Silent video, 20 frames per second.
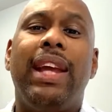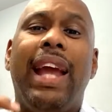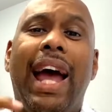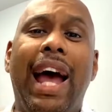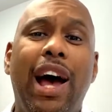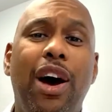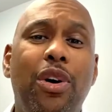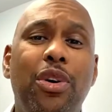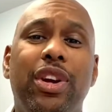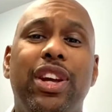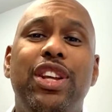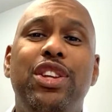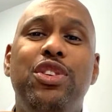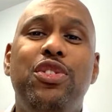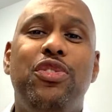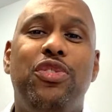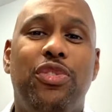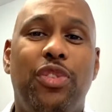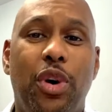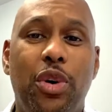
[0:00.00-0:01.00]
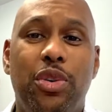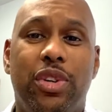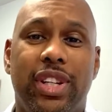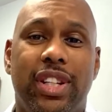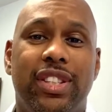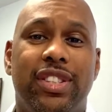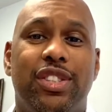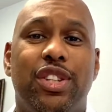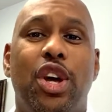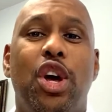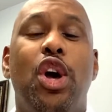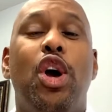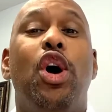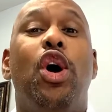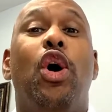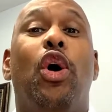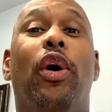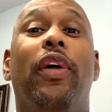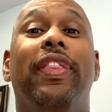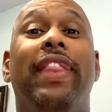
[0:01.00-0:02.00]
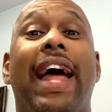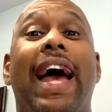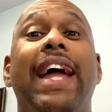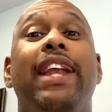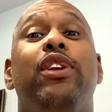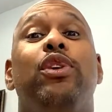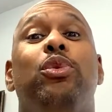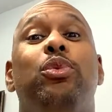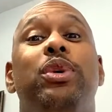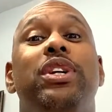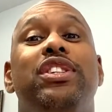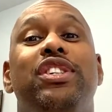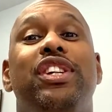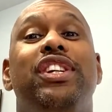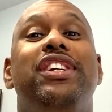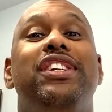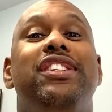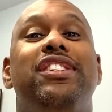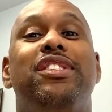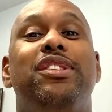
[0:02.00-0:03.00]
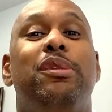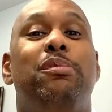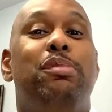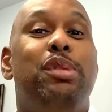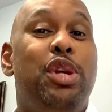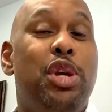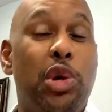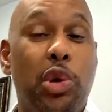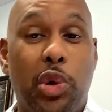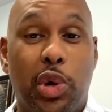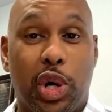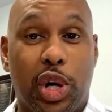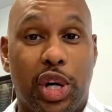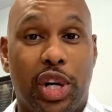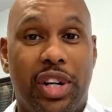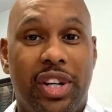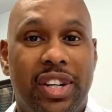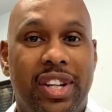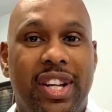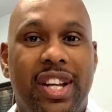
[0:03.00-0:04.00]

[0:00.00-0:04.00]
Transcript: How can you focus on that which is pure?